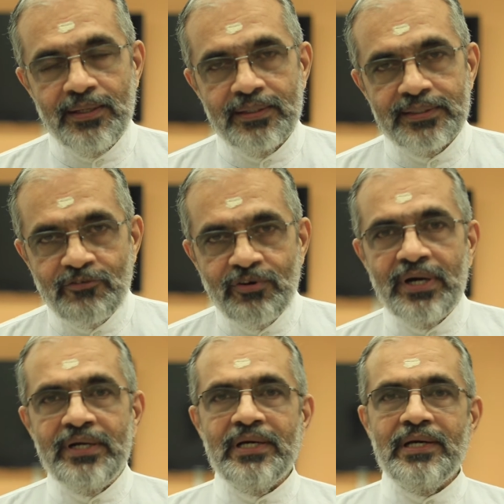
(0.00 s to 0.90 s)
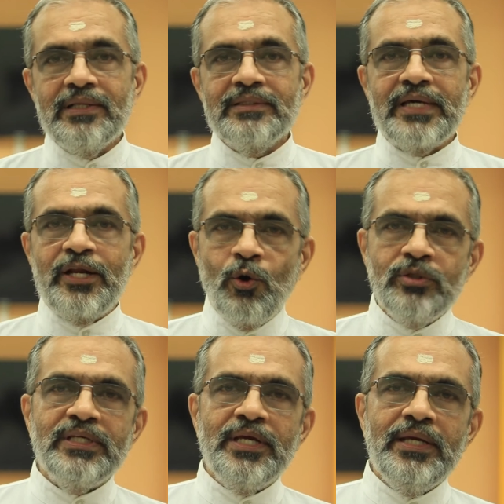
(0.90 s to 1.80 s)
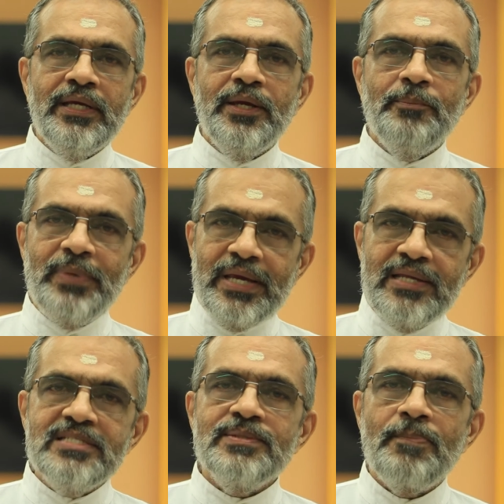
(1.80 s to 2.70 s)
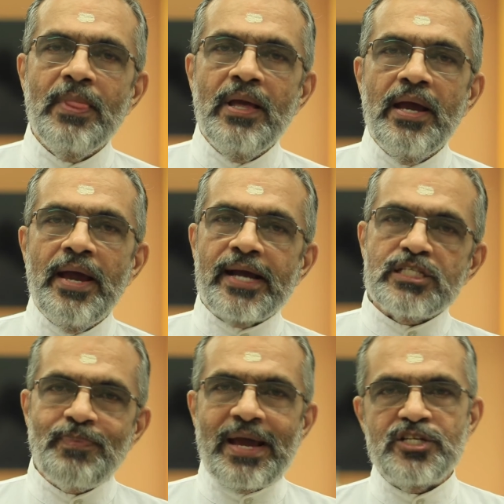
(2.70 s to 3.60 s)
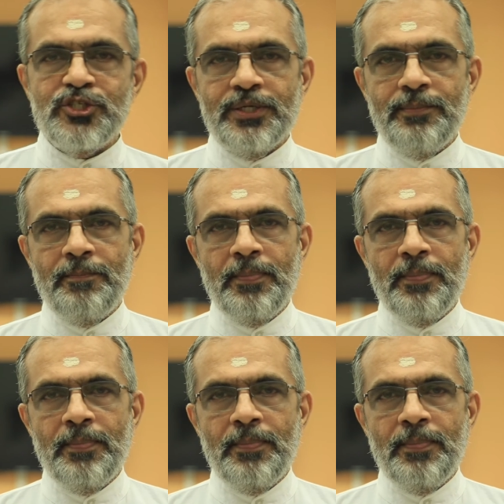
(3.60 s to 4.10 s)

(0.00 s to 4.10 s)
The word Tanoti means expansion.